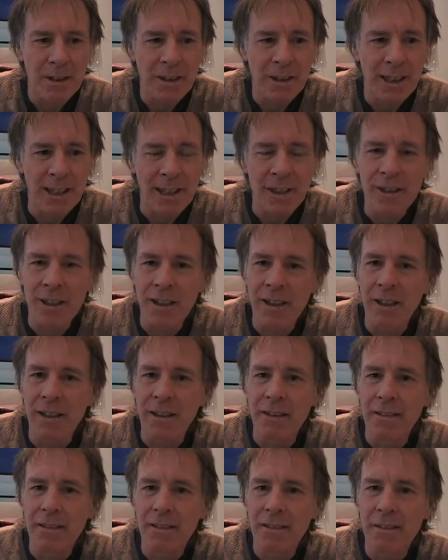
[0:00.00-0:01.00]
actually
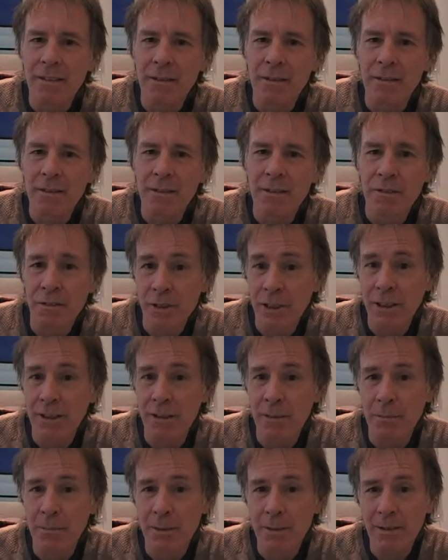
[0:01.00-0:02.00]
feed
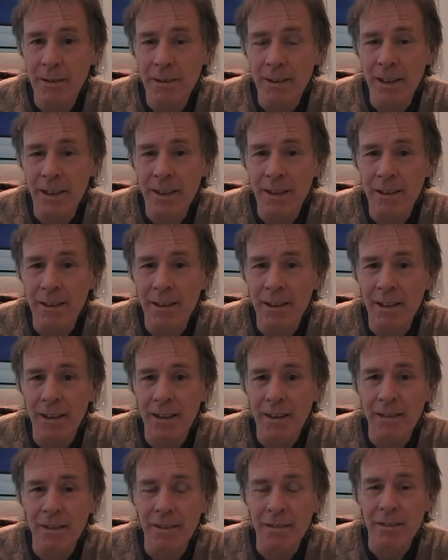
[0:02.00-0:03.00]
them and
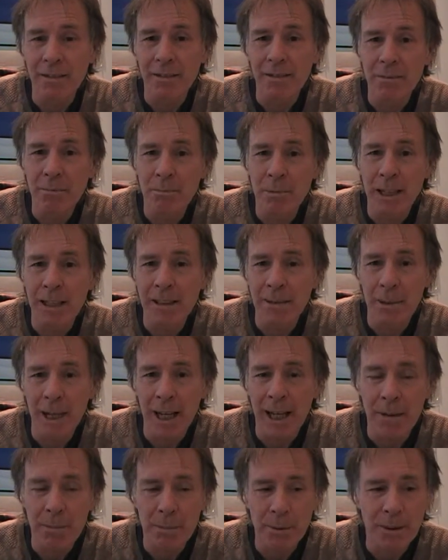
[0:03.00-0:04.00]
make them
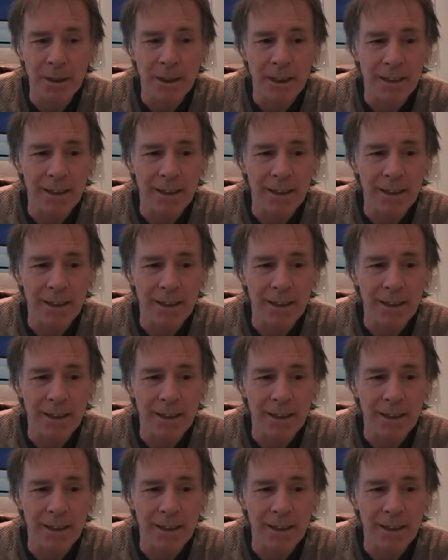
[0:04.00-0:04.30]
happy.